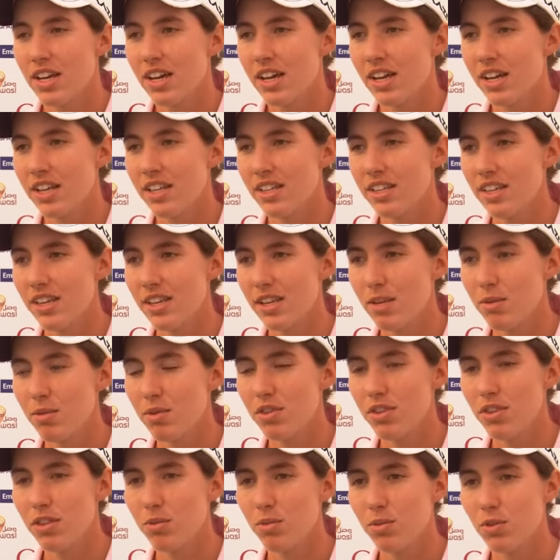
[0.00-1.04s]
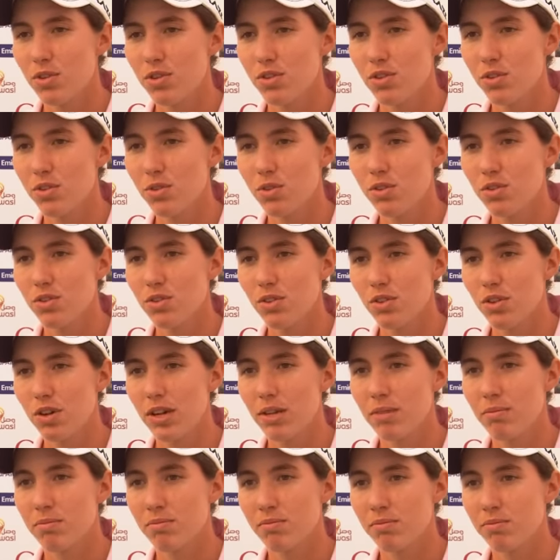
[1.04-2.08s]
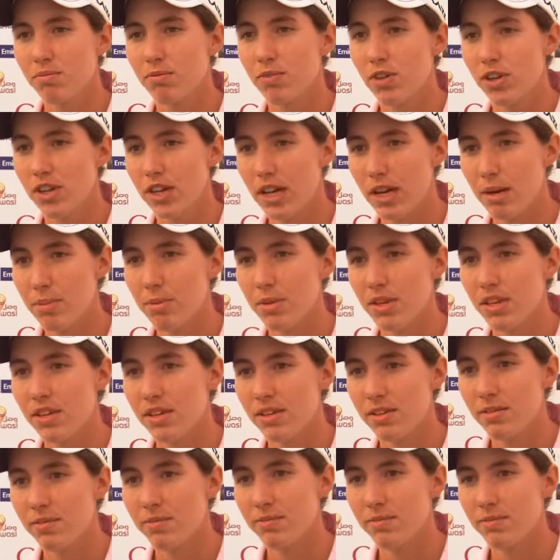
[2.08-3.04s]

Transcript: And at the end everything was good, so I'm very happy.